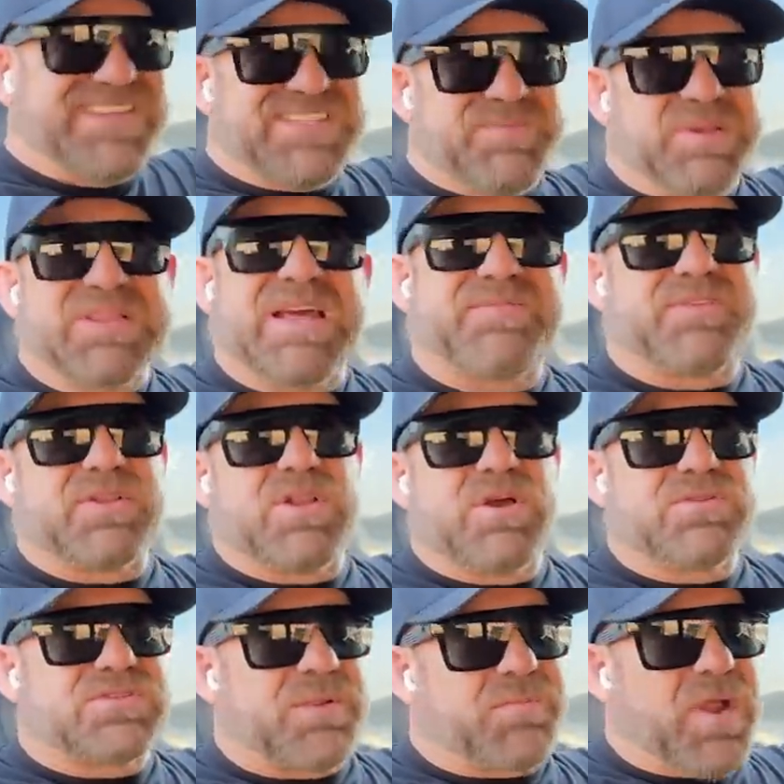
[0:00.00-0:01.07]
needs to be left
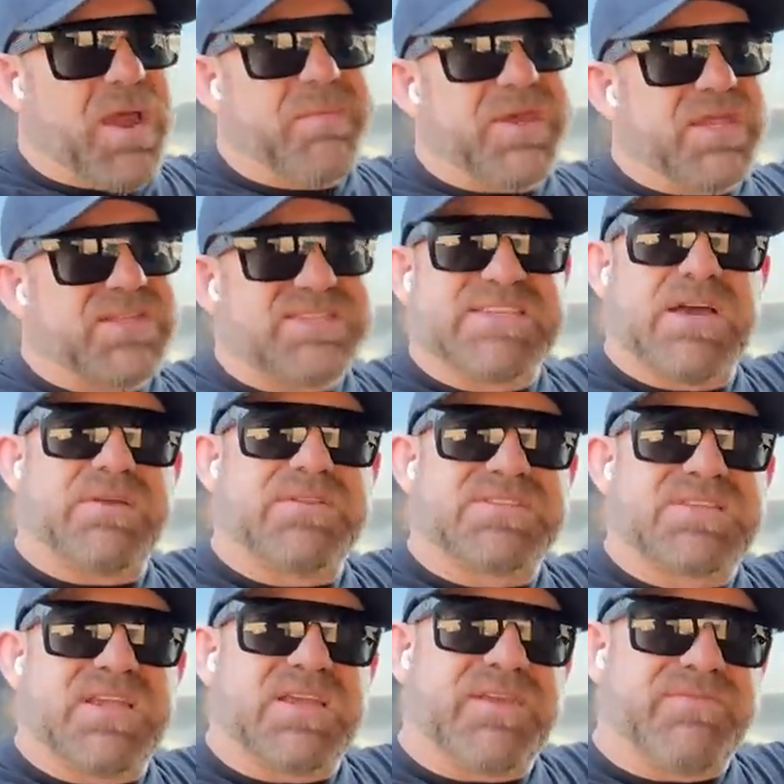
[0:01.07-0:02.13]
alone. So I'm probably going to sell this
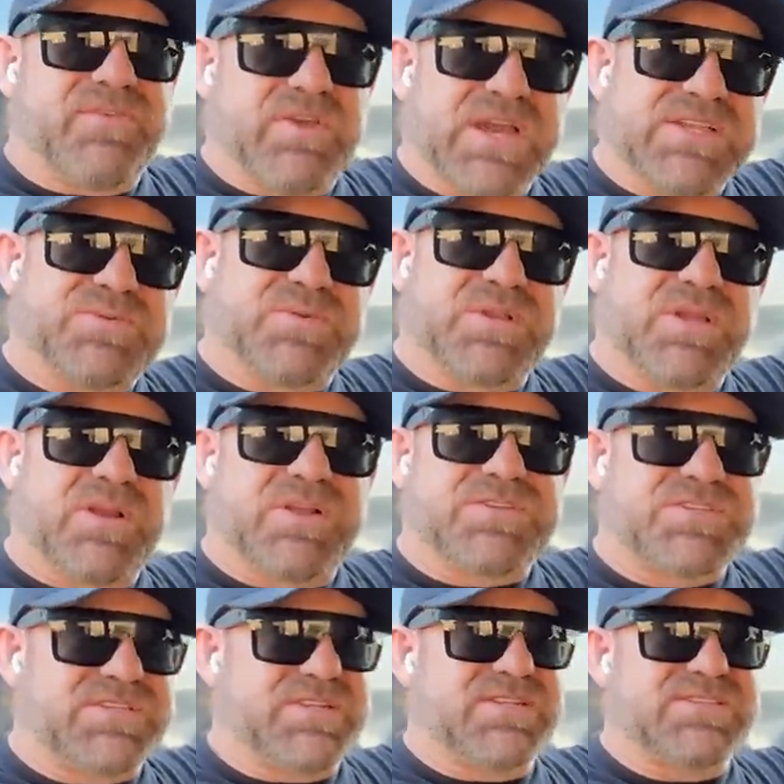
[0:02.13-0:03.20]
thing. If you guys really are
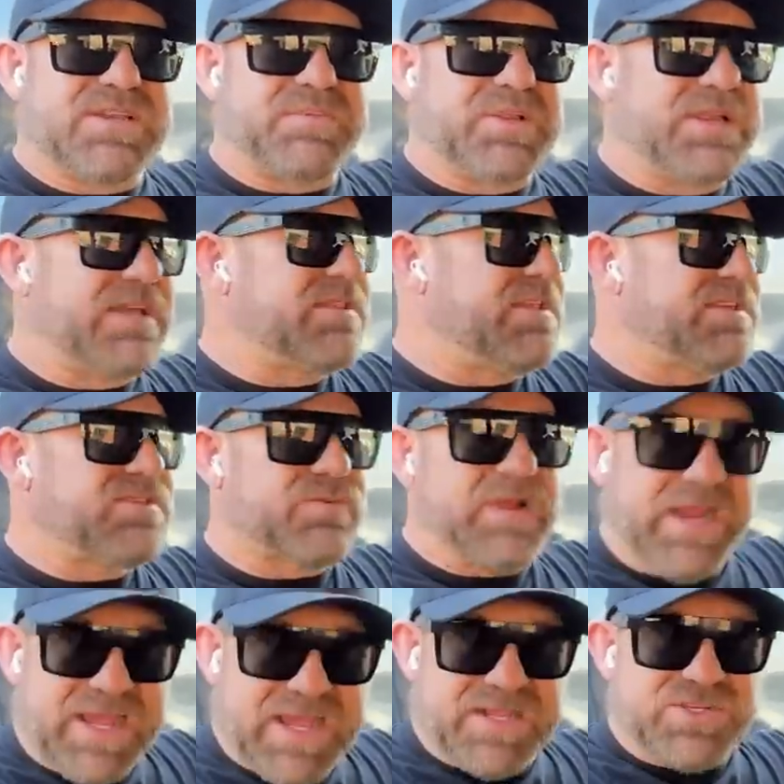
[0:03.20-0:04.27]
interested in something like this,
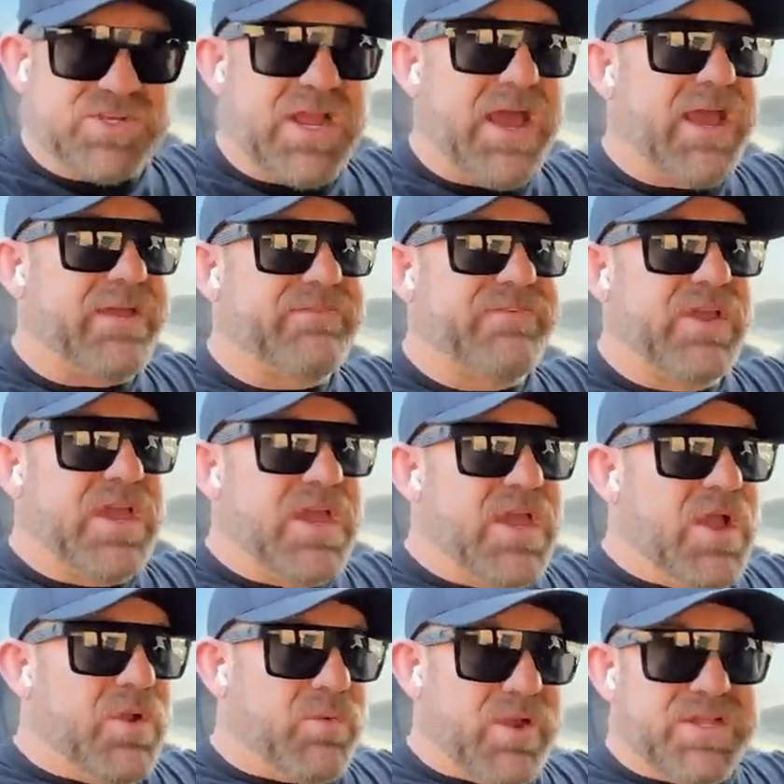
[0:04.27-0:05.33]
right-hand drive,
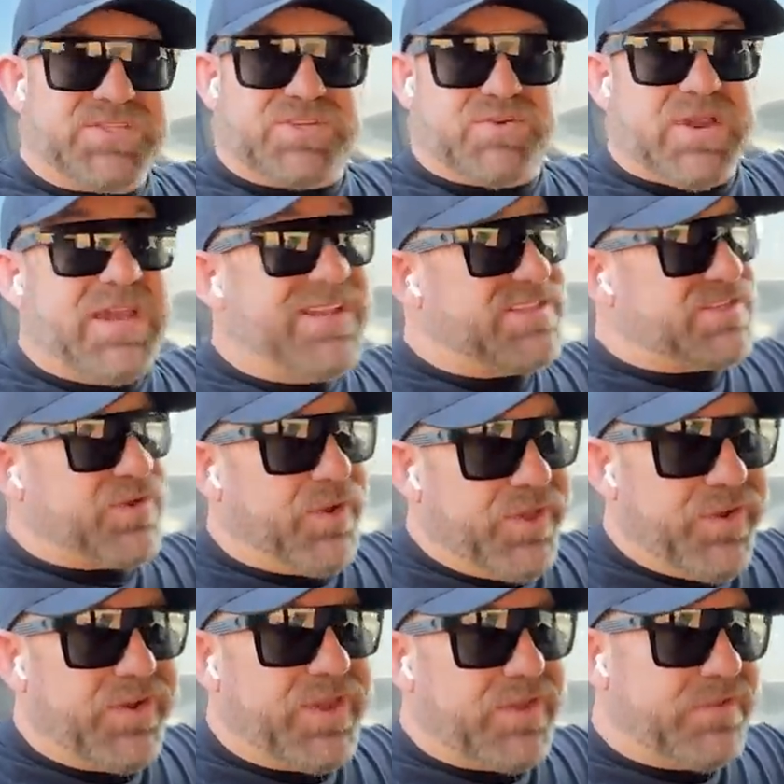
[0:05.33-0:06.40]
runs great. It's
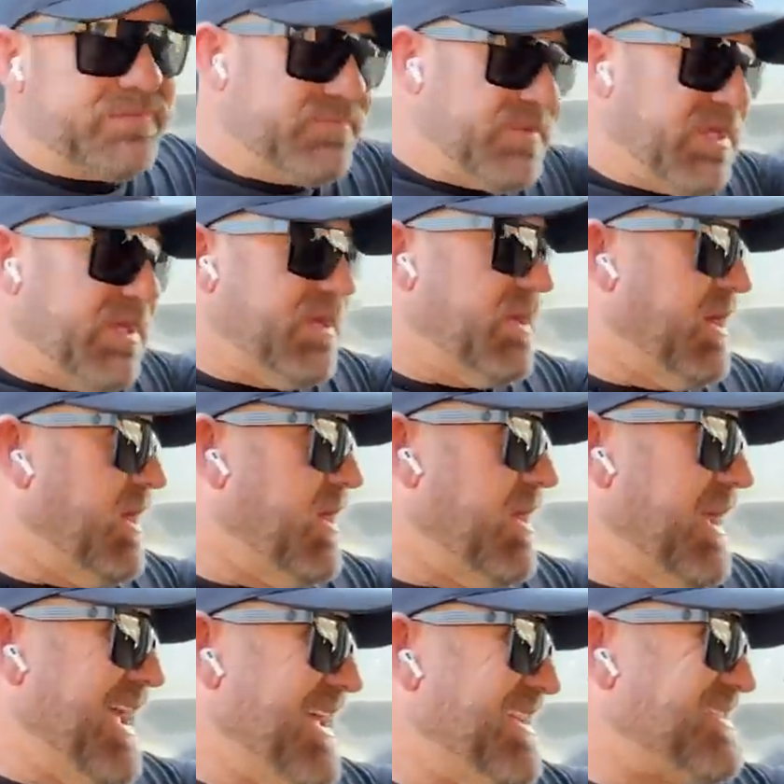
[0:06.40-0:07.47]
Toyota,
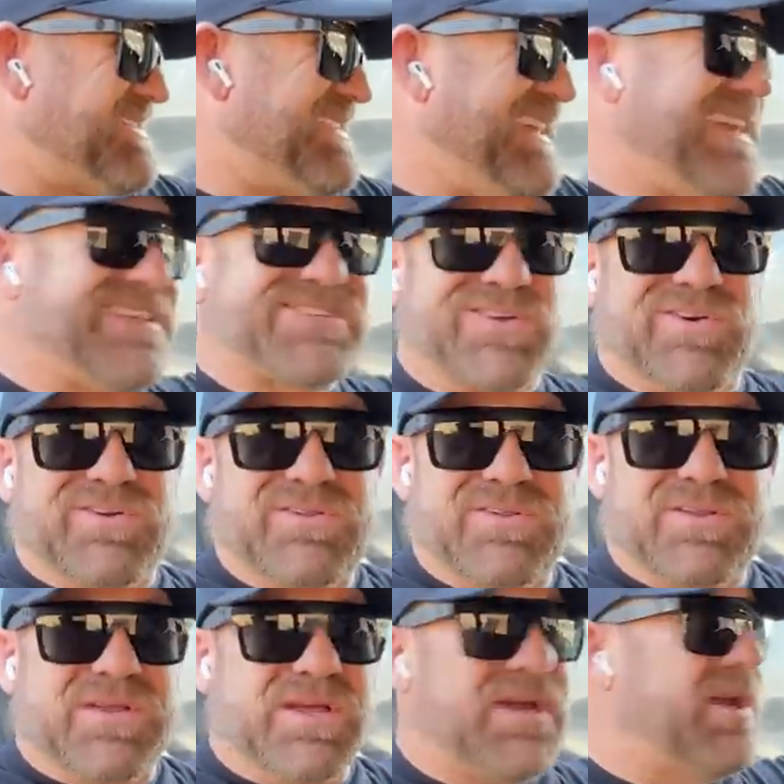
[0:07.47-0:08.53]
uh, and it's diesel.
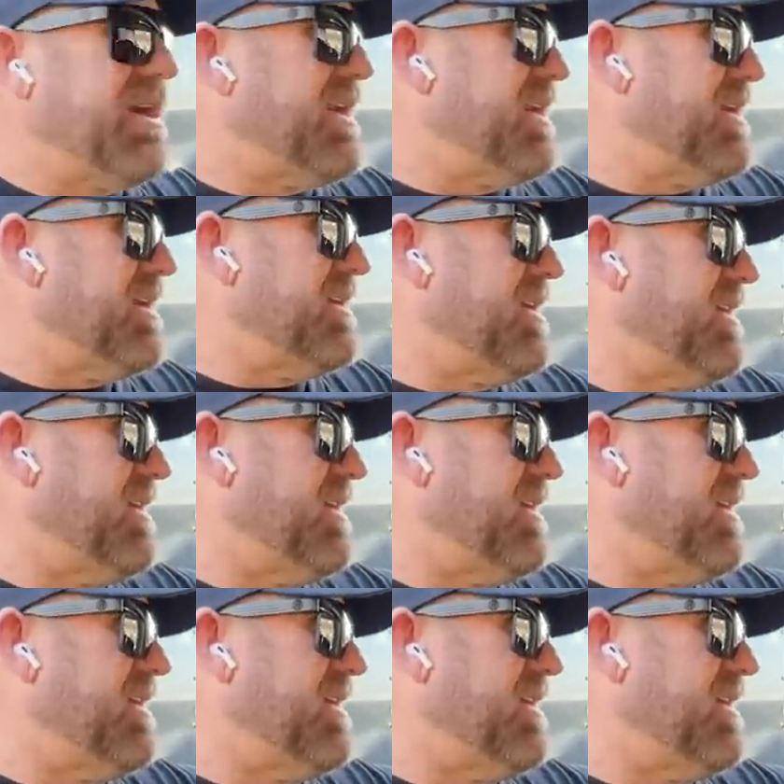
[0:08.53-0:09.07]
Uh,